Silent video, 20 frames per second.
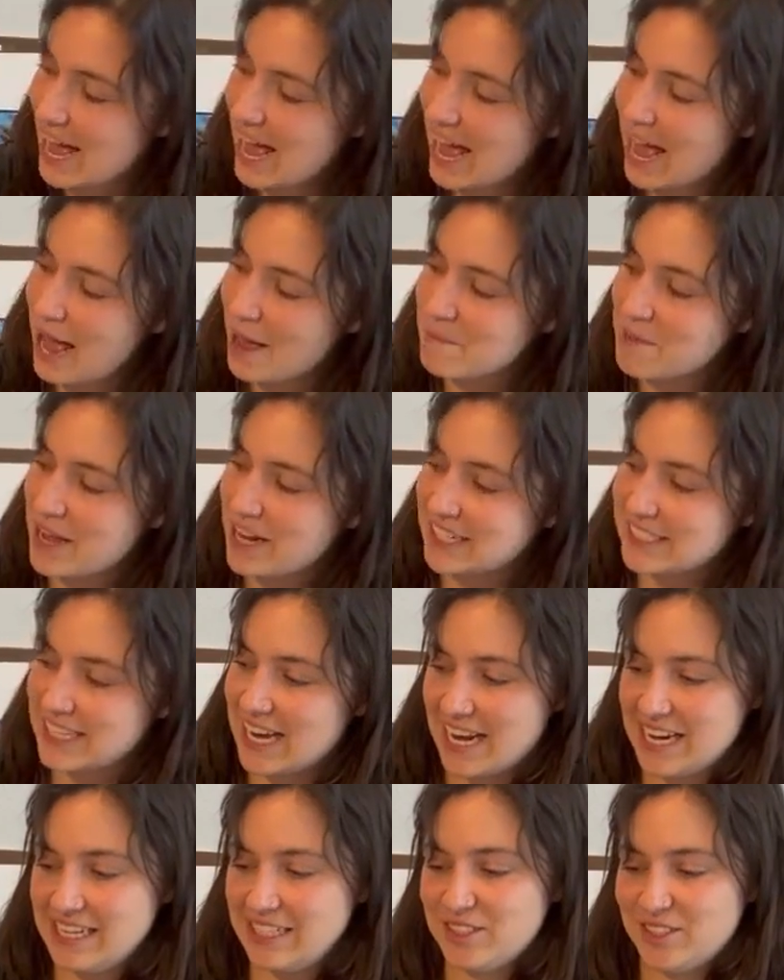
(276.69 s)
I made a
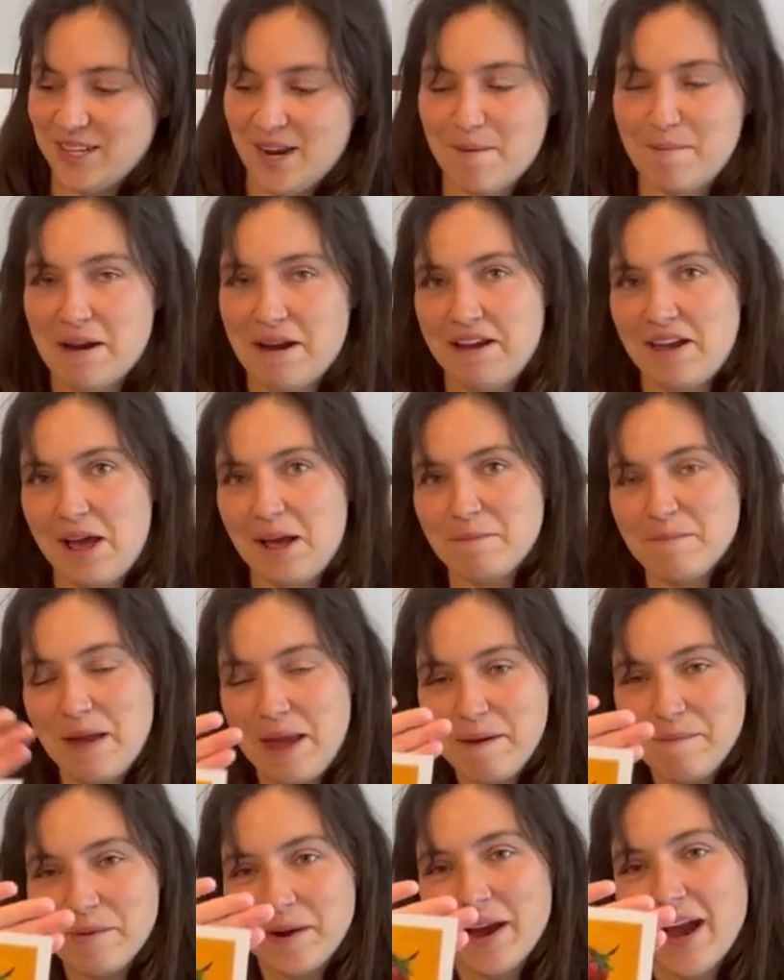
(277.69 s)
tiny strawberry on
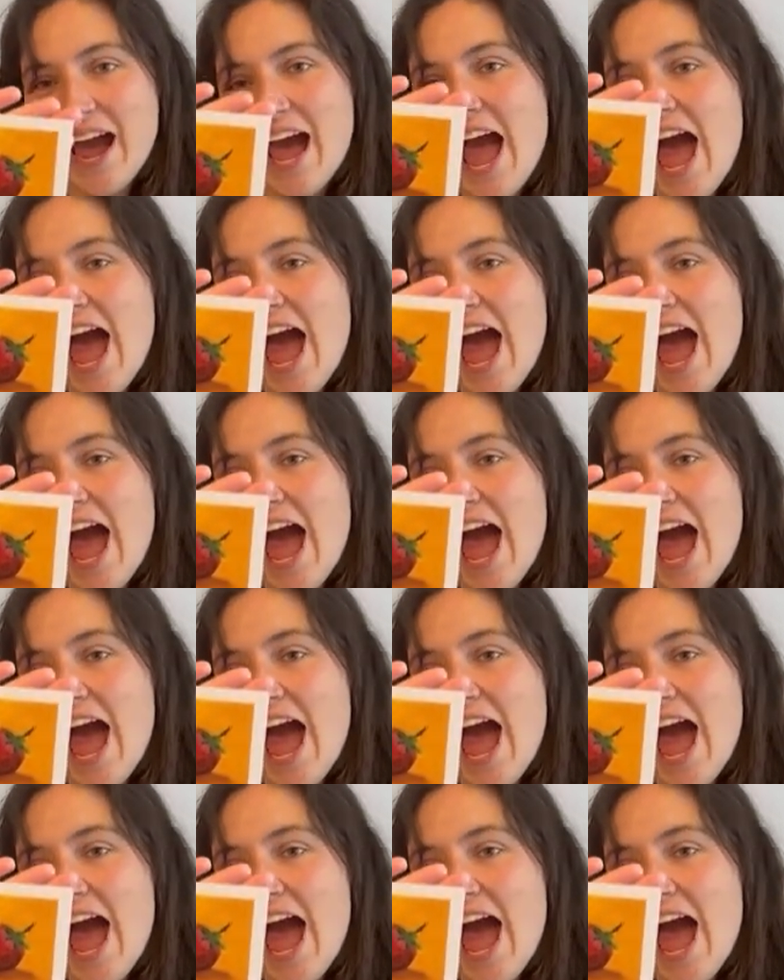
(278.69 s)
paper.